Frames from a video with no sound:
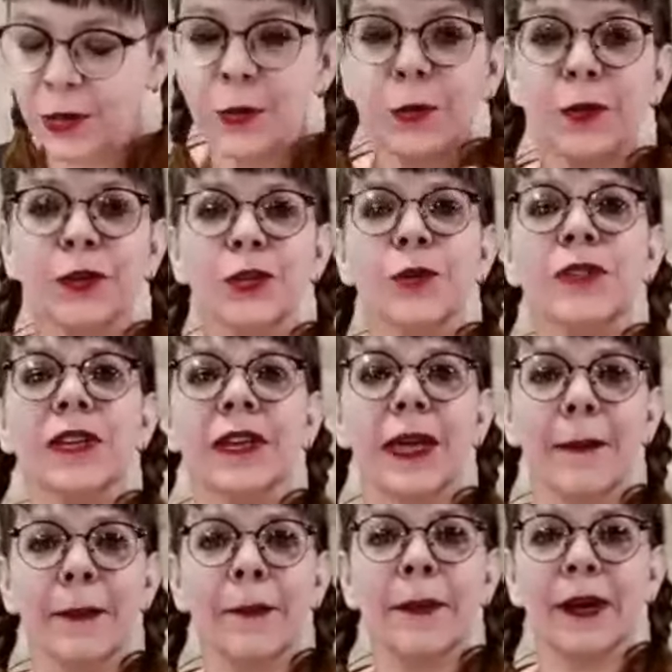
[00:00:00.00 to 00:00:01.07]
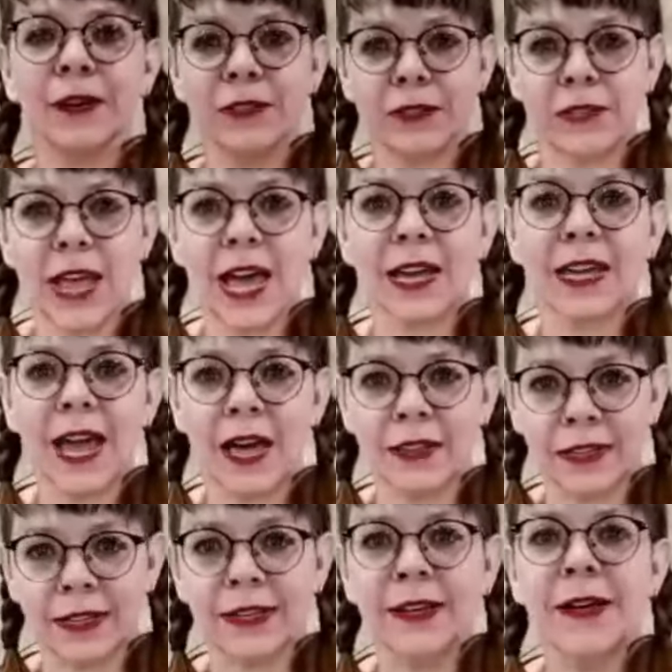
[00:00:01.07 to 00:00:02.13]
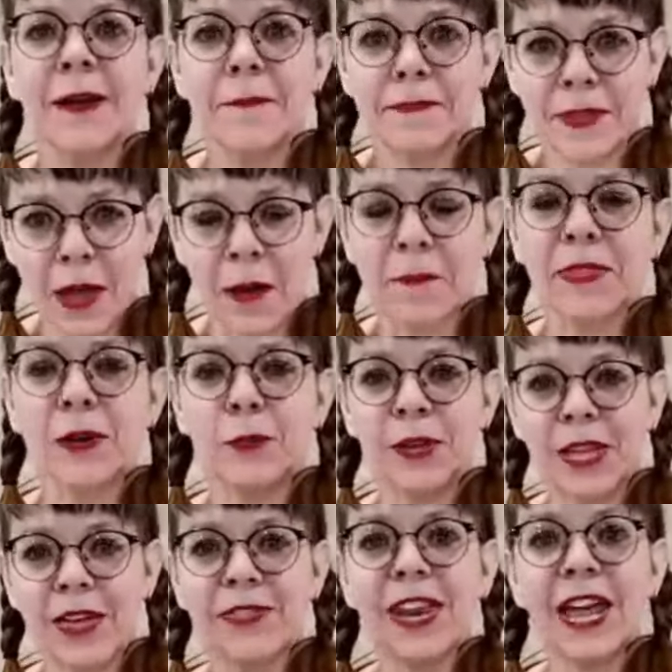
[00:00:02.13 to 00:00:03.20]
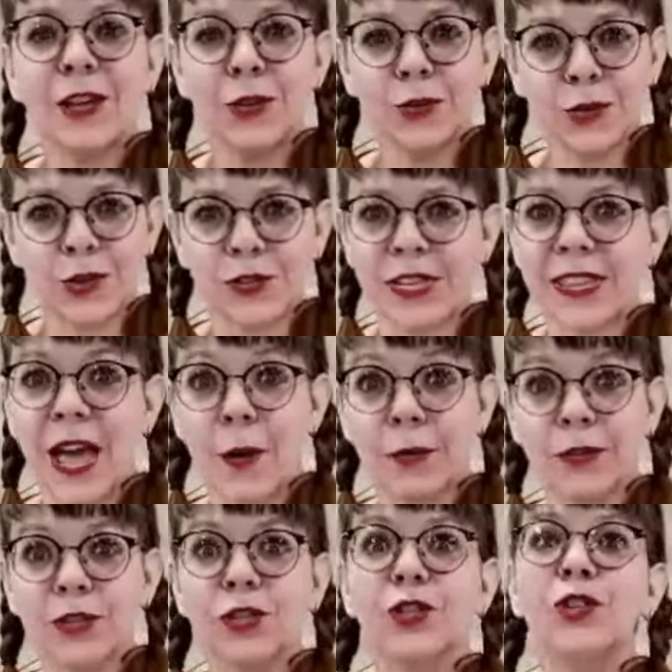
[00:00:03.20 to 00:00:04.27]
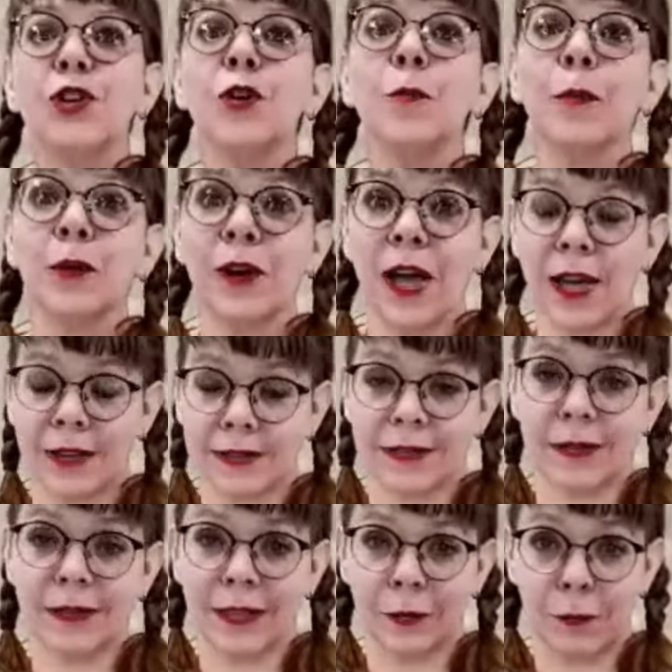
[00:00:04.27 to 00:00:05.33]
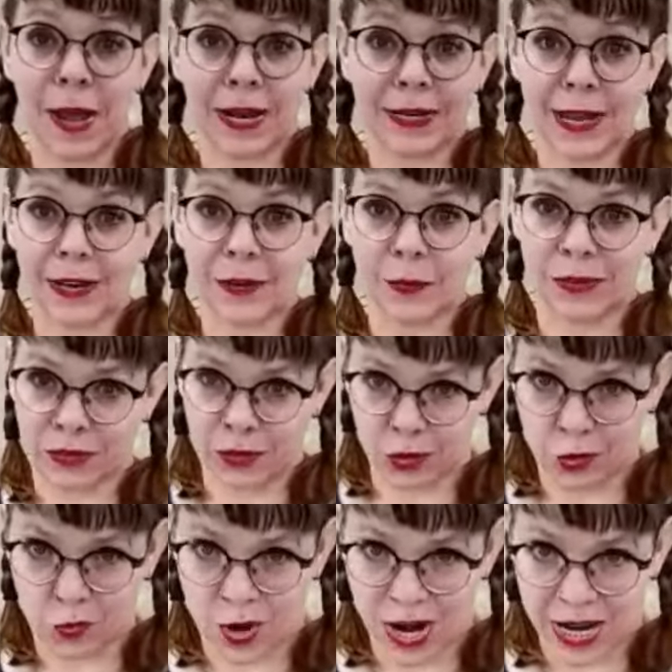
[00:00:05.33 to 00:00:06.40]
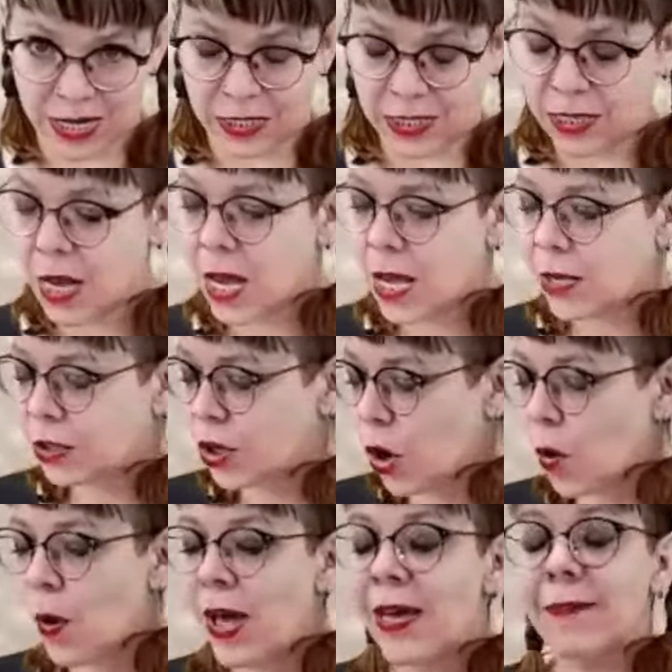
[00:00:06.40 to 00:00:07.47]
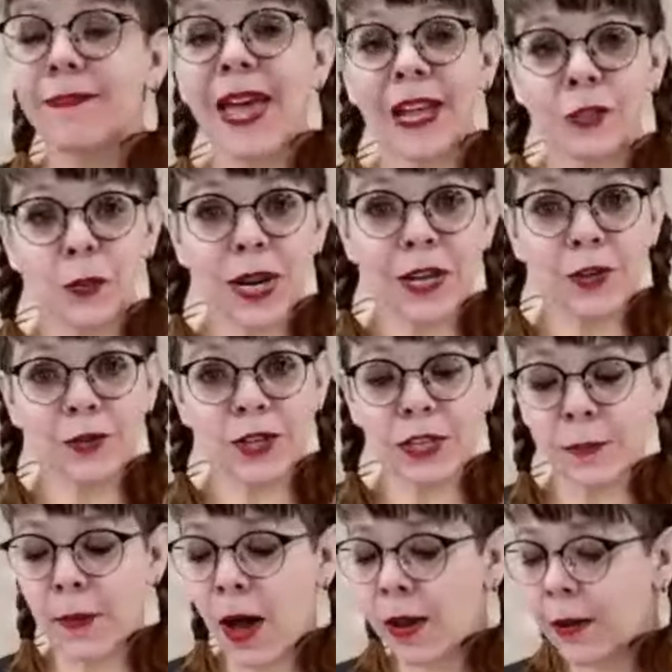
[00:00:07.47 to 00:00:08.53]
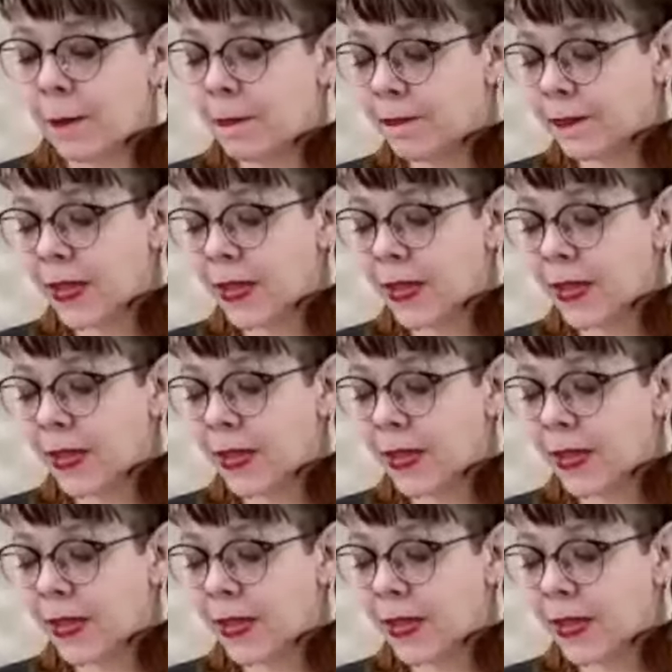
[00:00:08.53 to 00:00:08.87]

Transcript: think when we were doing the Kimber Bears at Cali. Oh, um, yeah. Then, we, then, I used those, and that was super nice. Those little magnetic ones great. So that's what I use on the bottom.